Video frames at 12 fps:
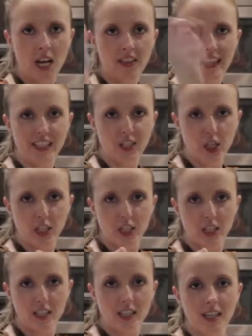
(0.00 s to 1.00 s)
the
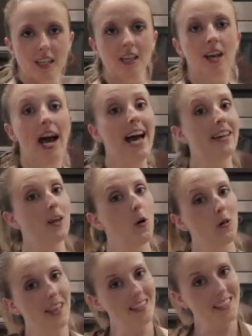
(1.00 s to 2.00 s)
dessert. And no
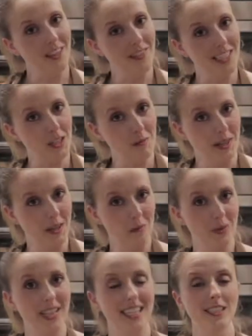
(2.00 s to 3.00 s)
Thanksgiving can be
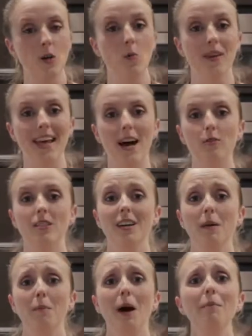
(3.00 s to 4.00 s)
complete without
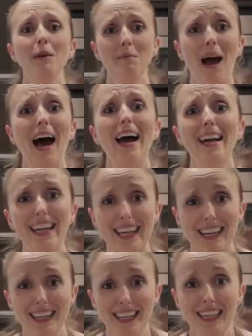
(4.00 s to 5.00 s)
pumpkin
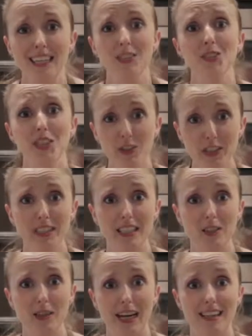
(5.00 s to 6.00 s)
pie.
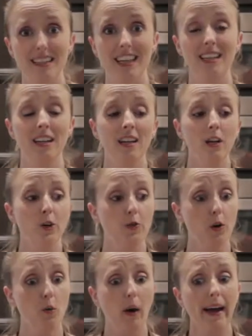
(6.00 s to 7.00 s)
Seriously, you guys. And
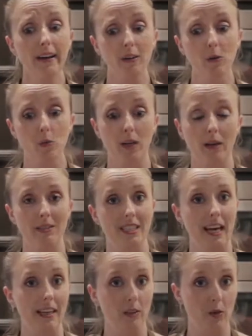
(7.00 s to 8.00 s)
for a while, when I was
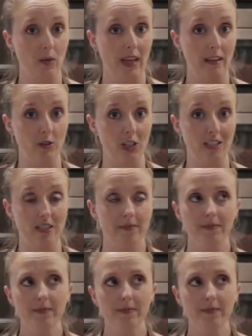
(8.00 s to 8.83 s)
diagnosed with allergies,